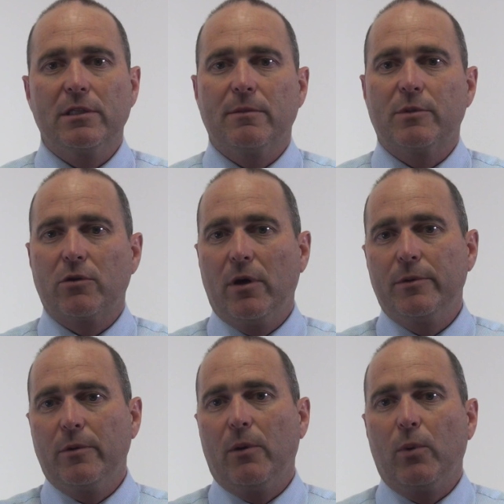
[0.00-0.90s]
subscribe
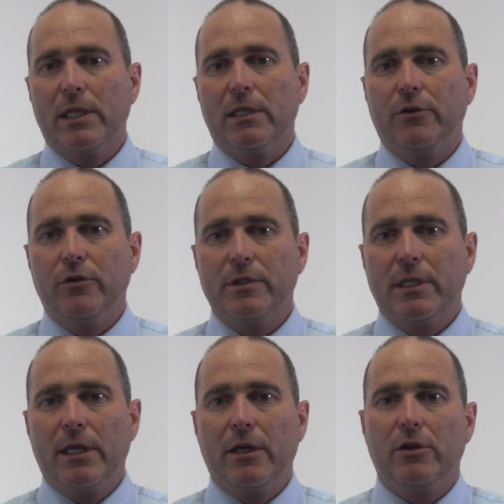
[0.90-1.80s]
to our weekly
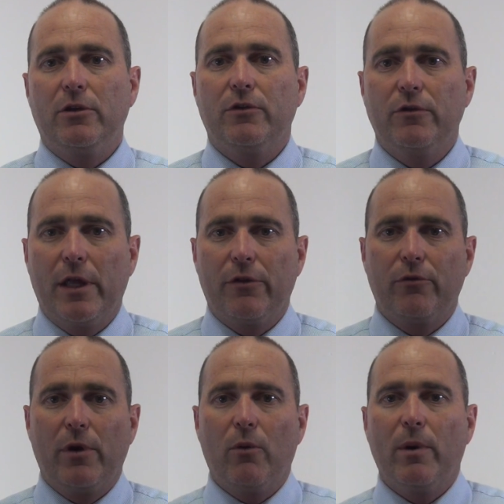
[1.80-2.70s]
newsletter. You can do that
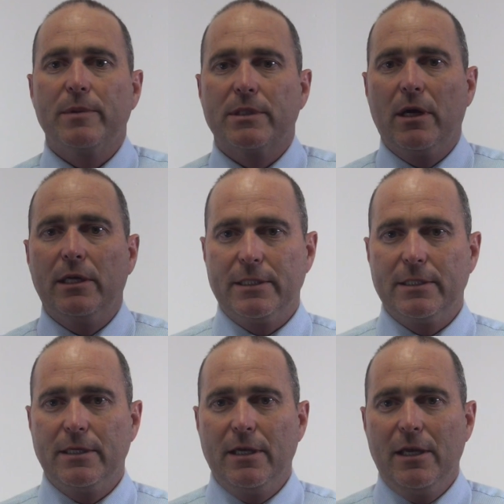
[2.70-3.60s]
through our
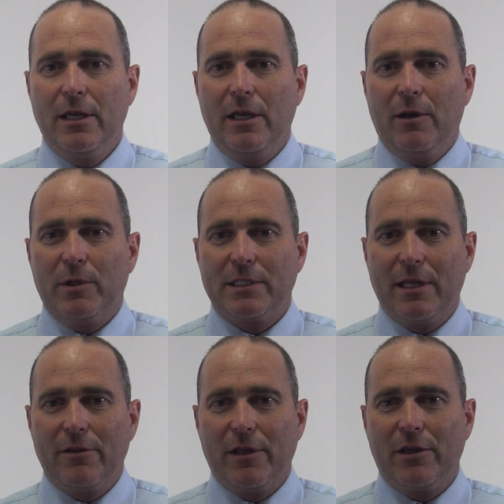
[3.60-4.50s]
websites. Once
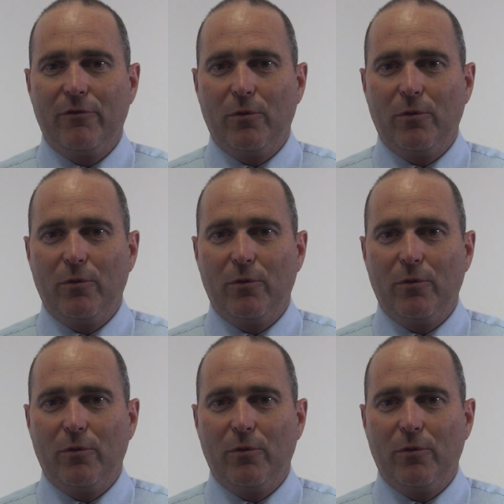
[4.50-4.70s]
again, thank you for